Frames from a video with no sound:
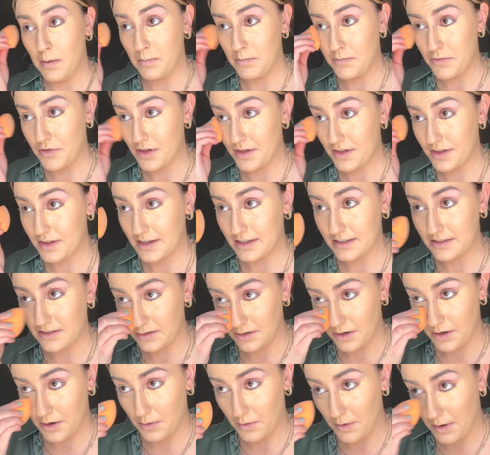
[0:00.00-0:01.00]
Just because, you
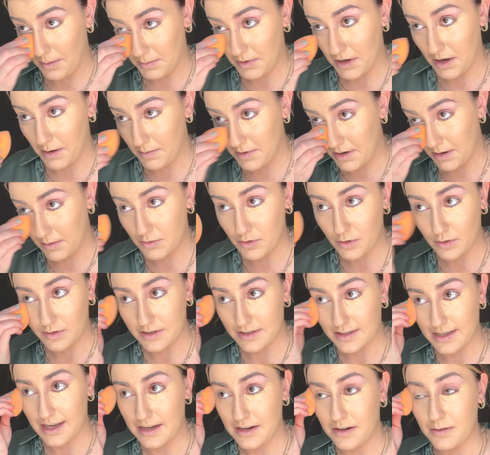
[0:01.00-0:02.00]
know, I'm coming up
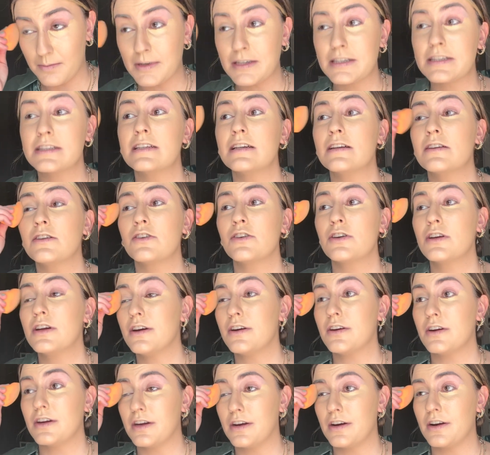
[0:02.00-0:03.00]
towards the end of my senior
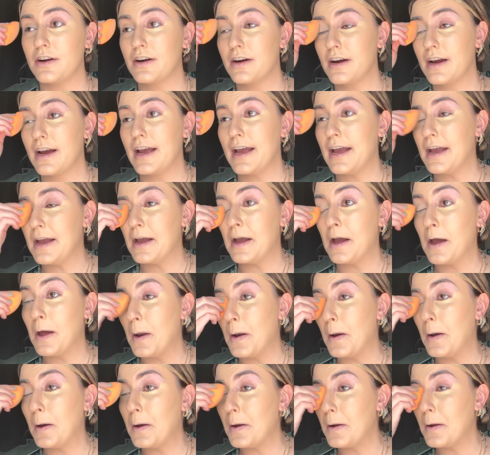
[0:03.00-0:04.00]
year here,
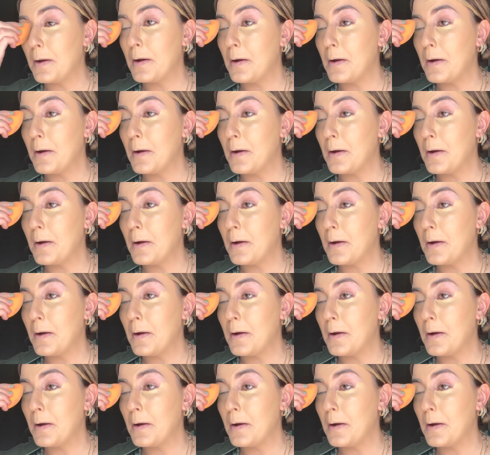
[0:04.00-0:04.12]
and